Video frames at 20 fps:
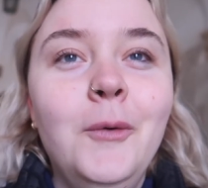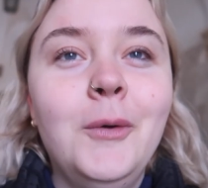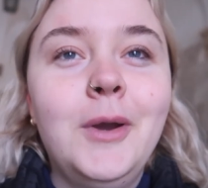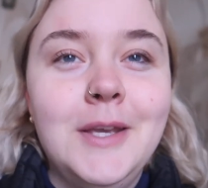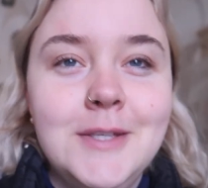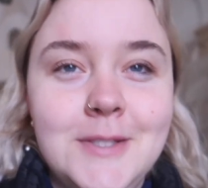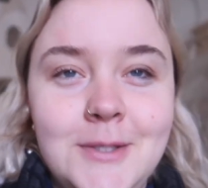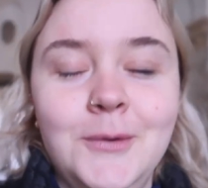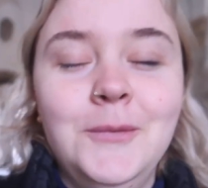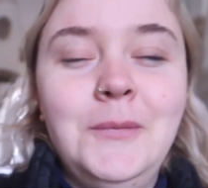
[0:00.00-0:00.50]

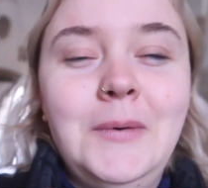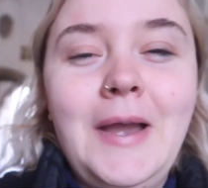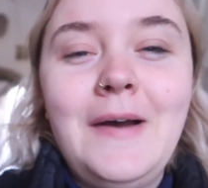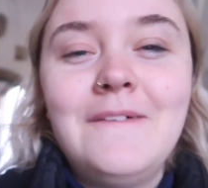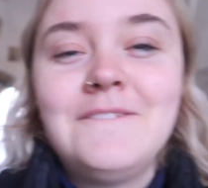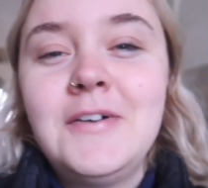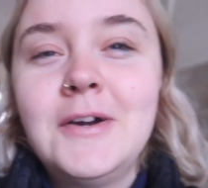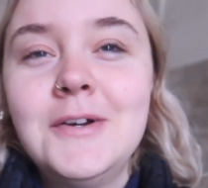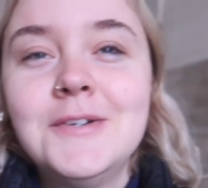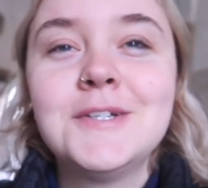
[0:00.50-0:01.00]
Okay, so we
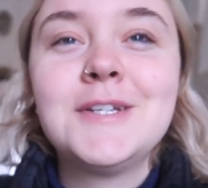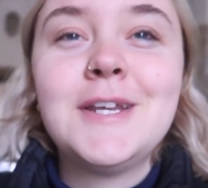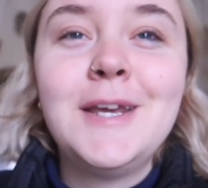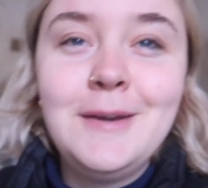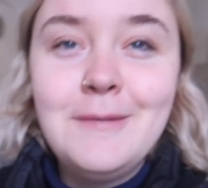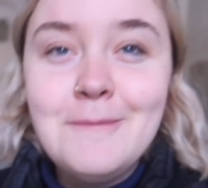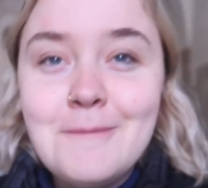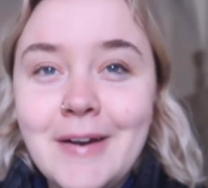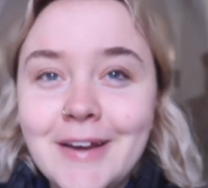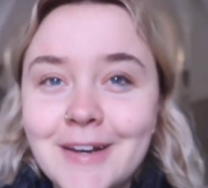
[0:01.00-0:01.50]
have found
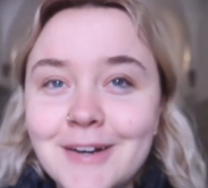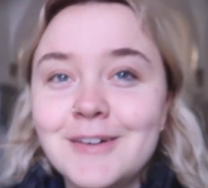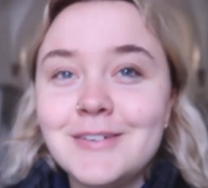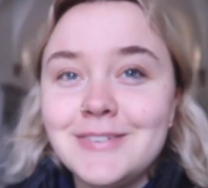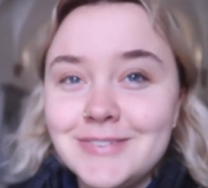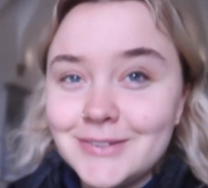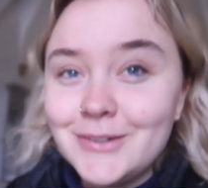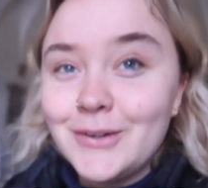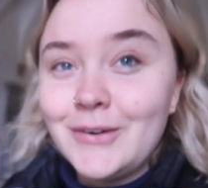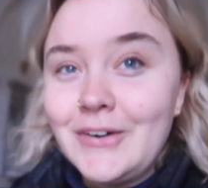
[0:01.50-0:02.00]
a minor
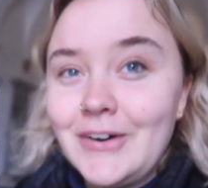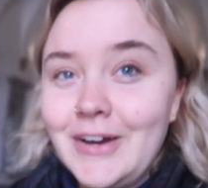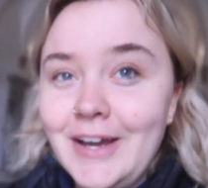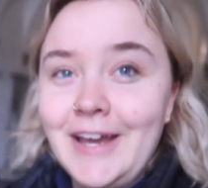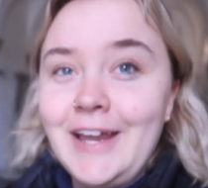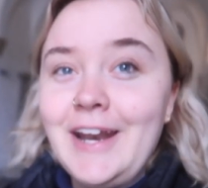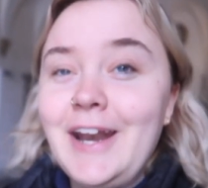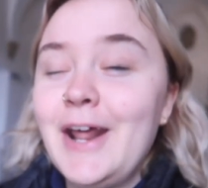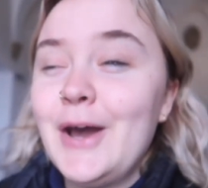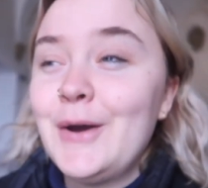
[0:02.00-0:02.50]
flaw
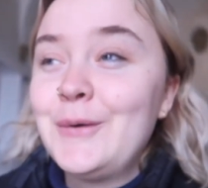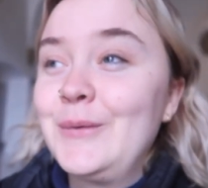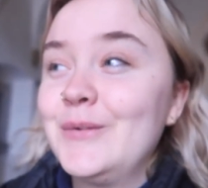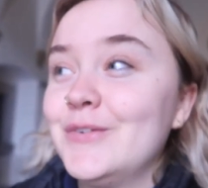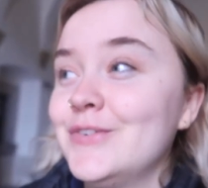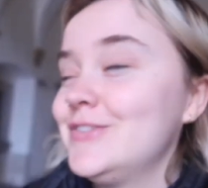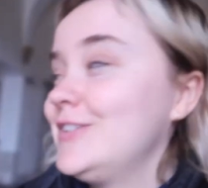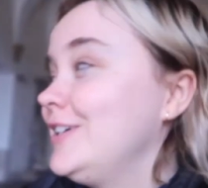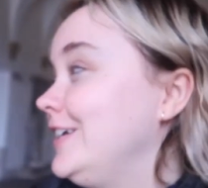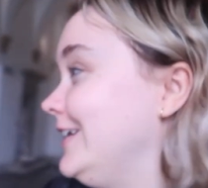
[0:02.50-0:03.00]
in
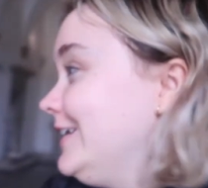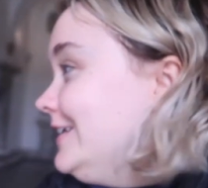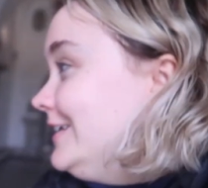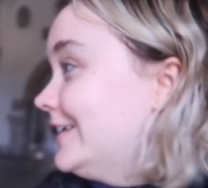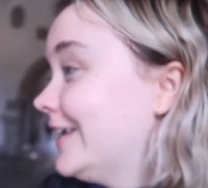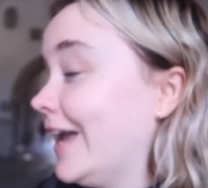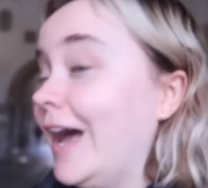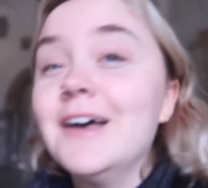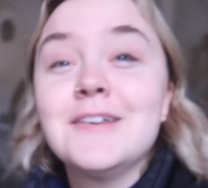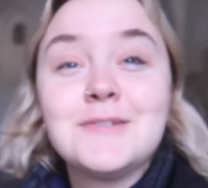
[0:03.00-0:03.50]
our
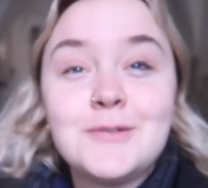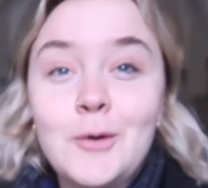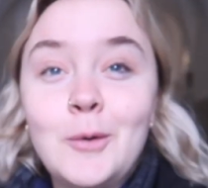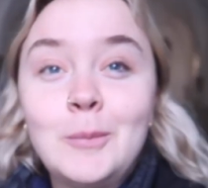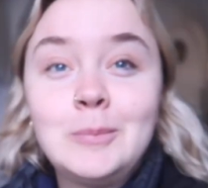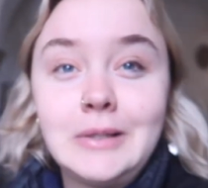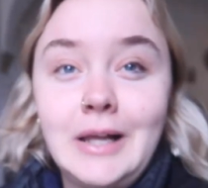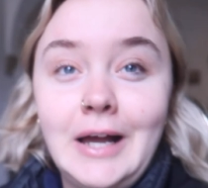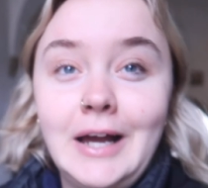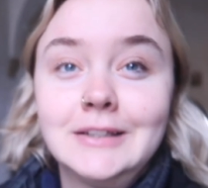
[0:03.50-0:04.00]
free
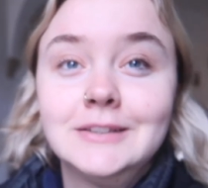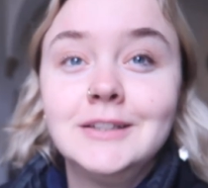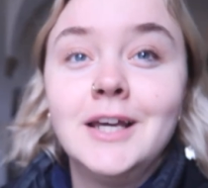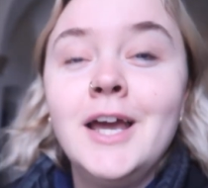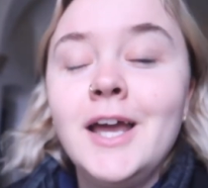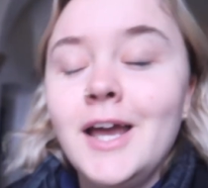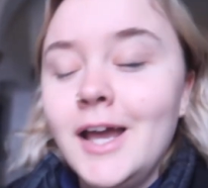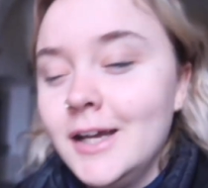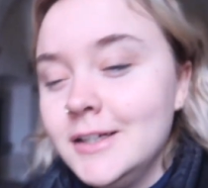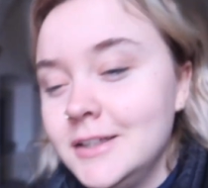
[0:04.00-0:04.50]
castle plan.
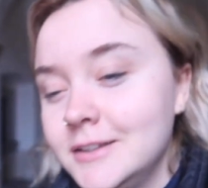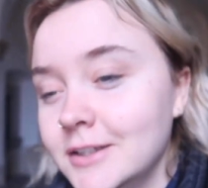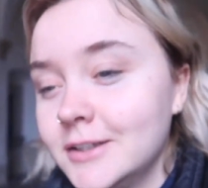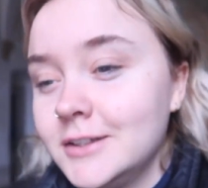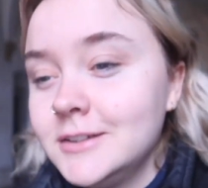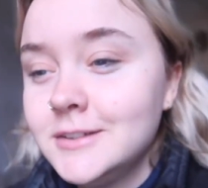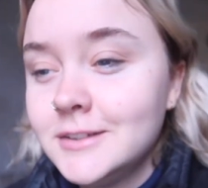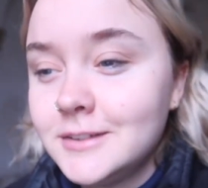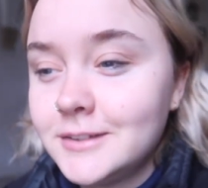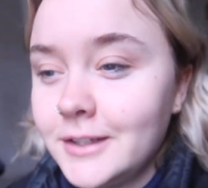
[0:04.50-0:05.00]
It
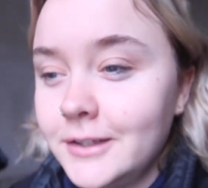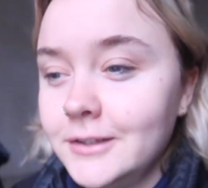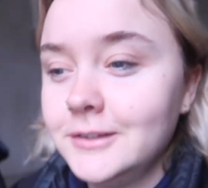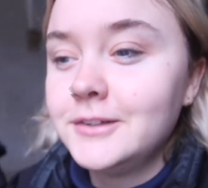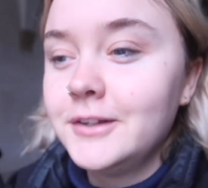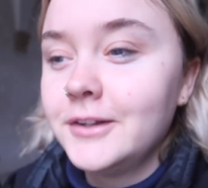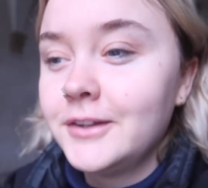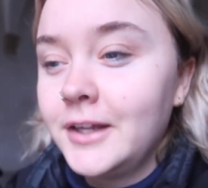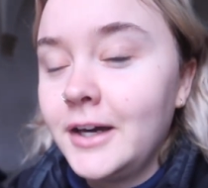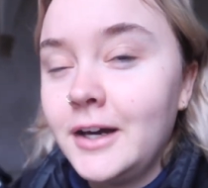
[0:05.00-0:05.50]
turns
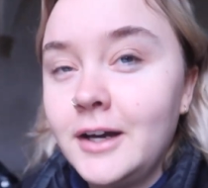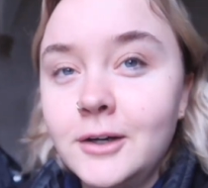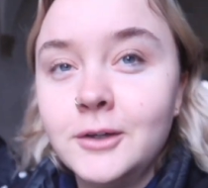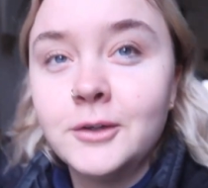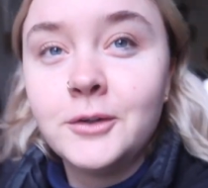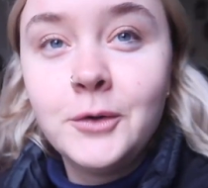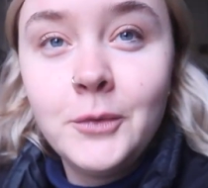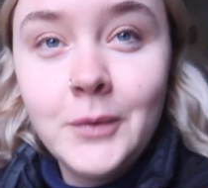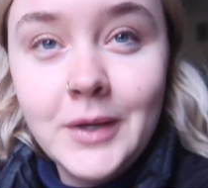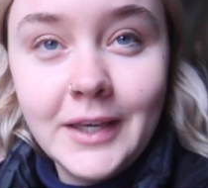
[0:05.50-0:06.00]
out that
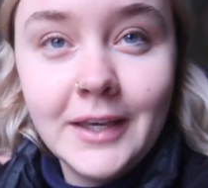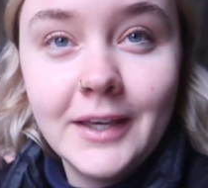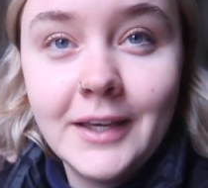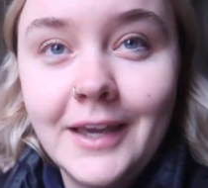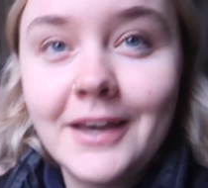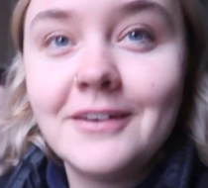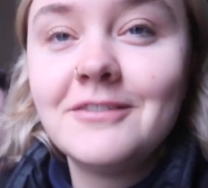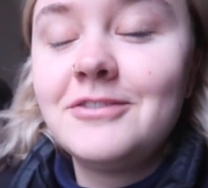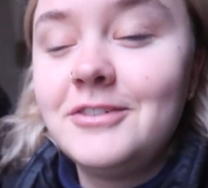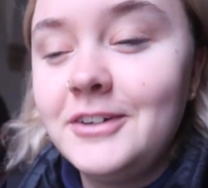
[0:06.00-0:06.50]
although we
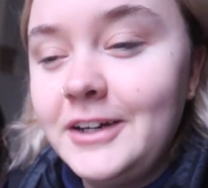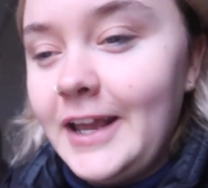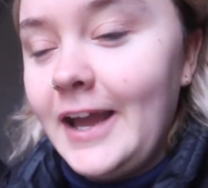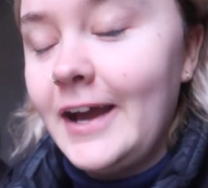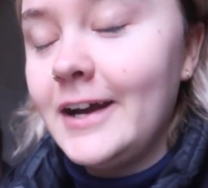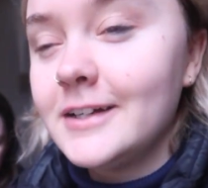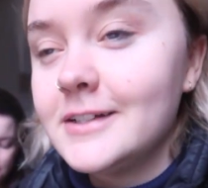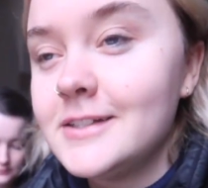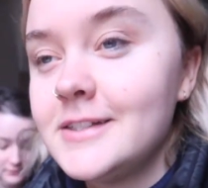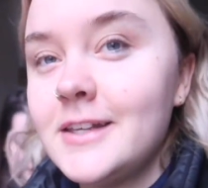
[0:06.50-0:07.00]
can get free
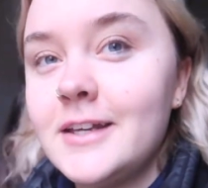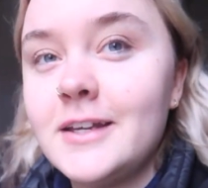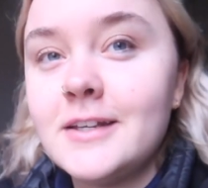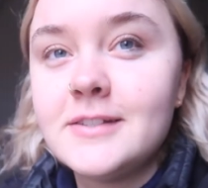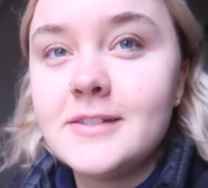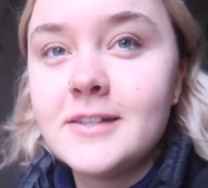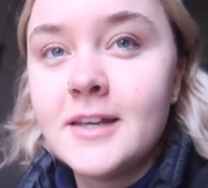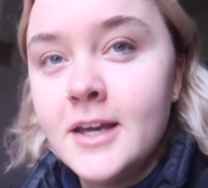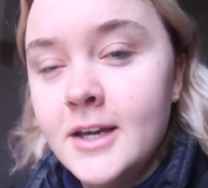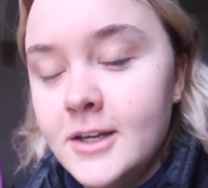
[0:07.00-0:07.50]

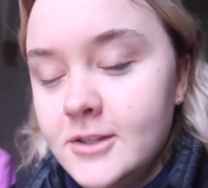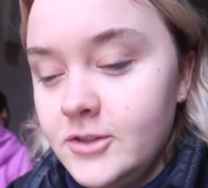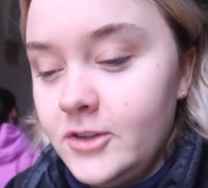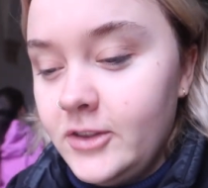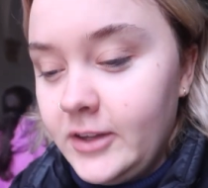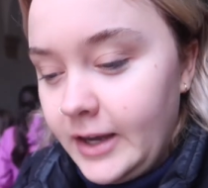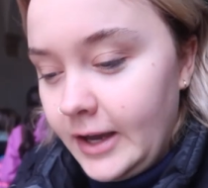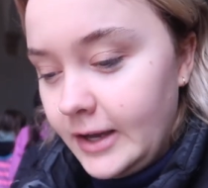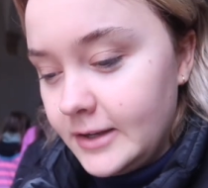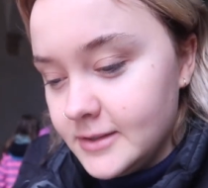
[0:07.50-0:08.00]
access
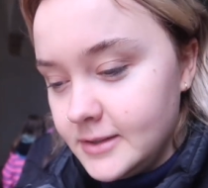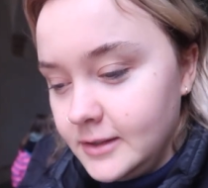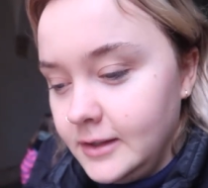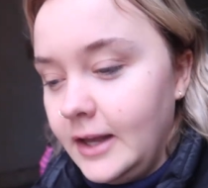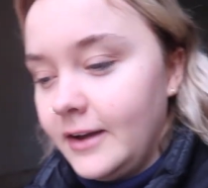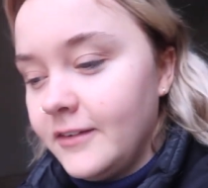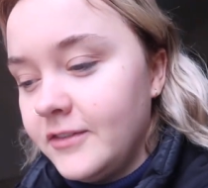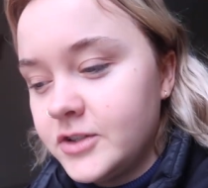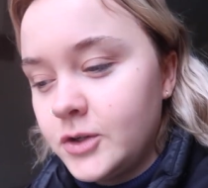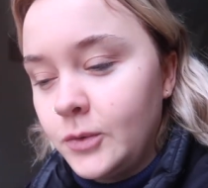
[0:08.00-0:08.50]
to the castle
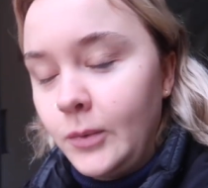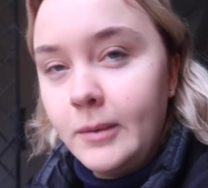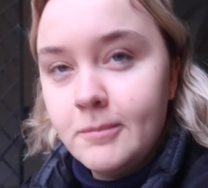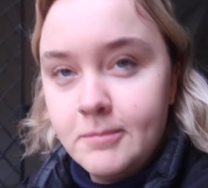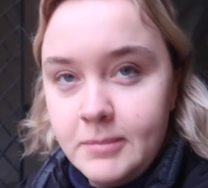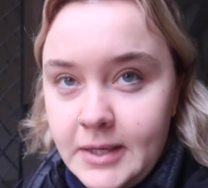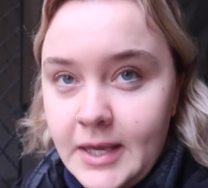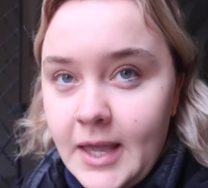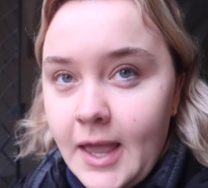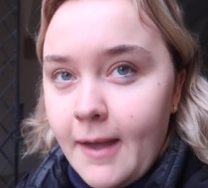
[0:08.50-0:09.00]
after
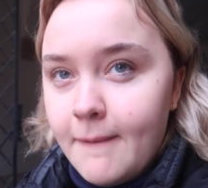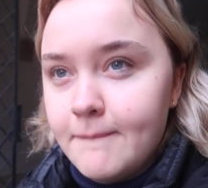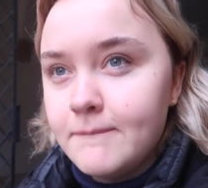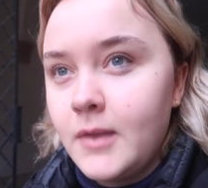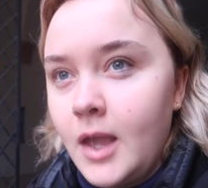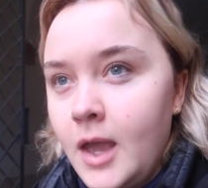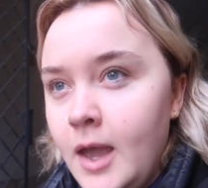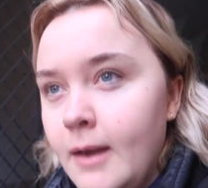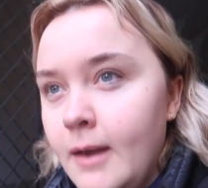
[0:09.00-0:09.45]
1 p.m,